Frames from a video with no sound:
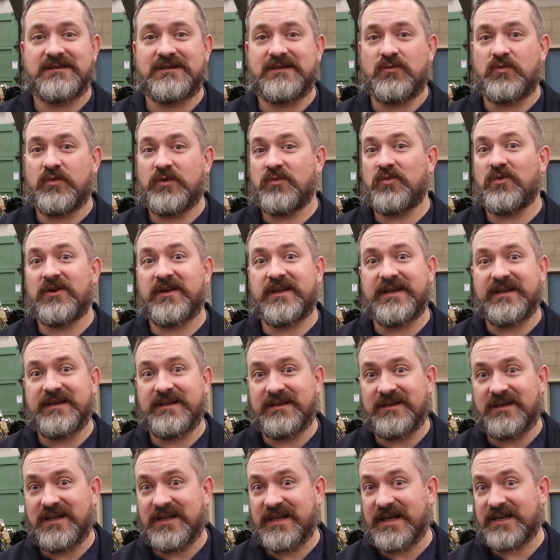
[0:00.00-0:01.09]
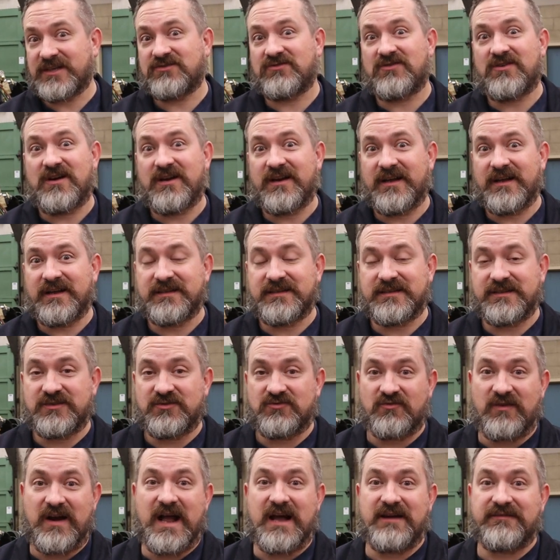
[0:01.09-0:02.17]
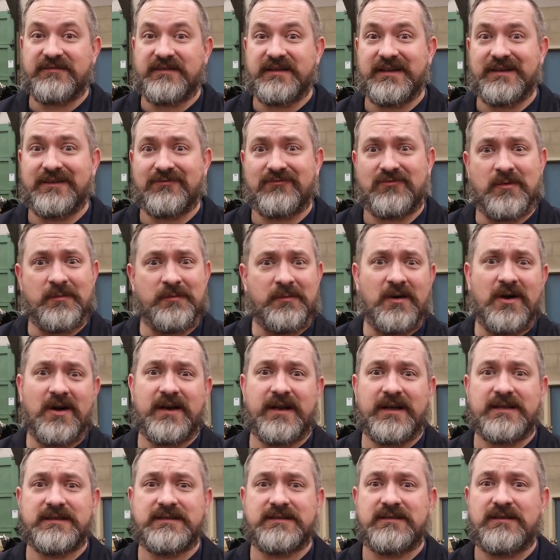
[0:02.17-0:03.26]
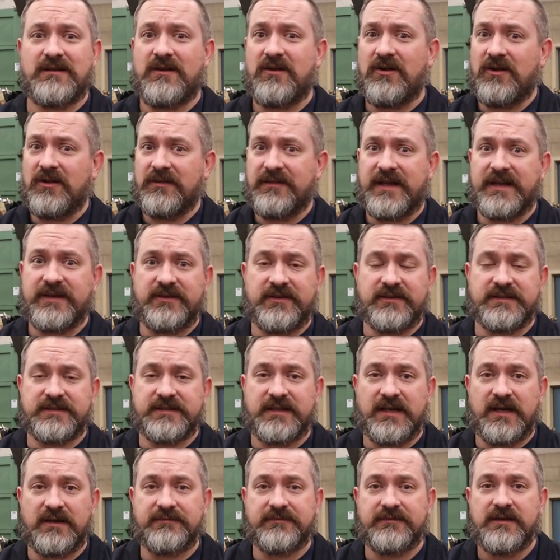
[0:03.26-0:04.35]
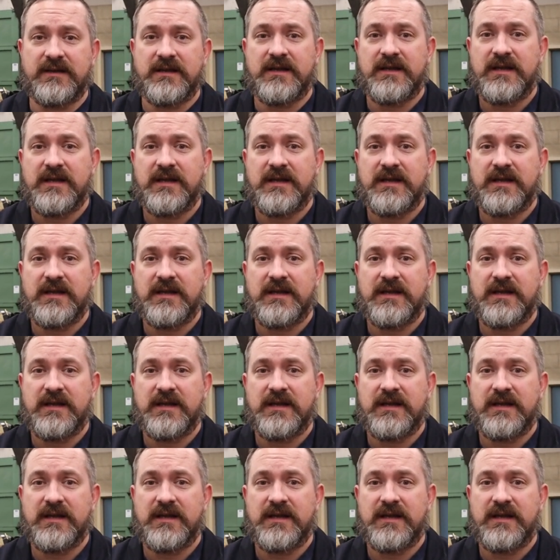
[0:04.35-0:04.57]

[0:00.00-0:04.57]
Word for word: woodworking, electronics, drafting, robotics, all that good stuff.